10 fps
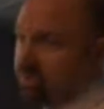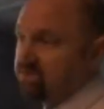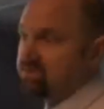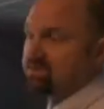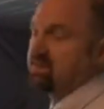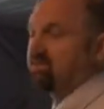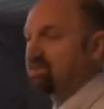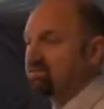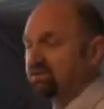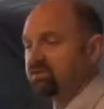codes instead
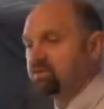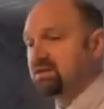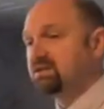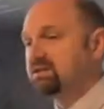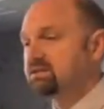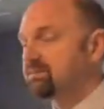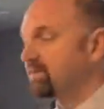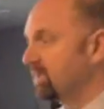of giving new keys.